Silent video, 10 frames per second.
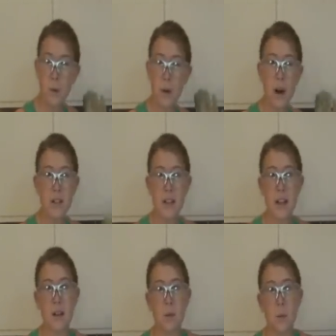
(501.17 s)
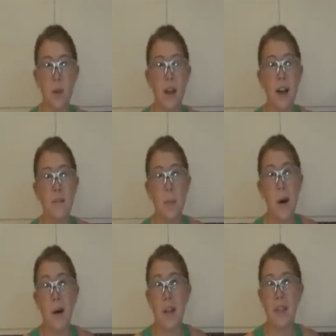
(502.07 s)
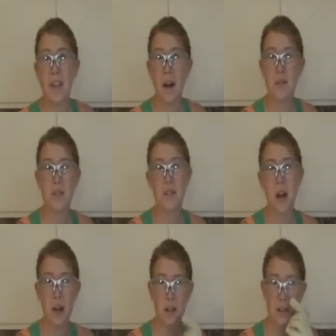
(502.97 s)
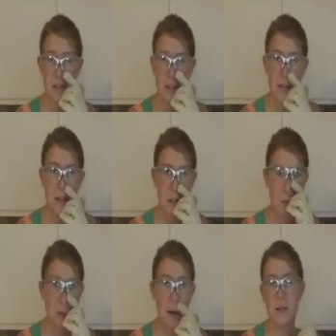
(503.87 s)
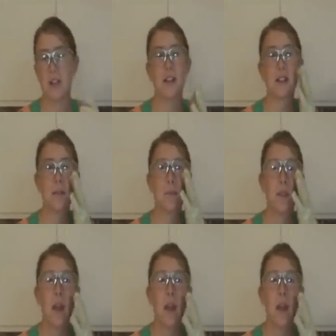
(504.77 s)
when we're all done, we'll have about $1,000 into this project.